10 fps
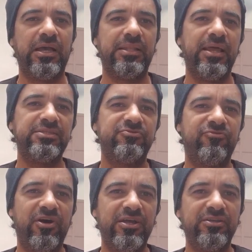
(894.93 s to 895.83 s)
That's
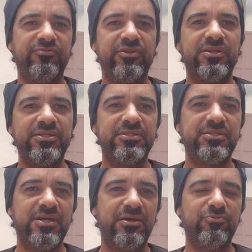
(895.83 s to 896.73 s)
fine if the dating
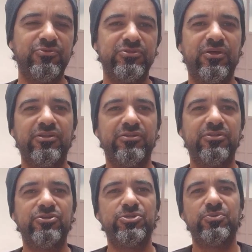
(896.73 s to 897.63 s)
time was not
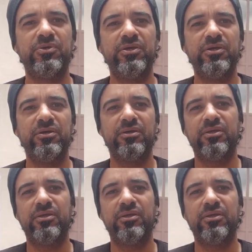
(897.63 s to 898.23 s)
the issue here,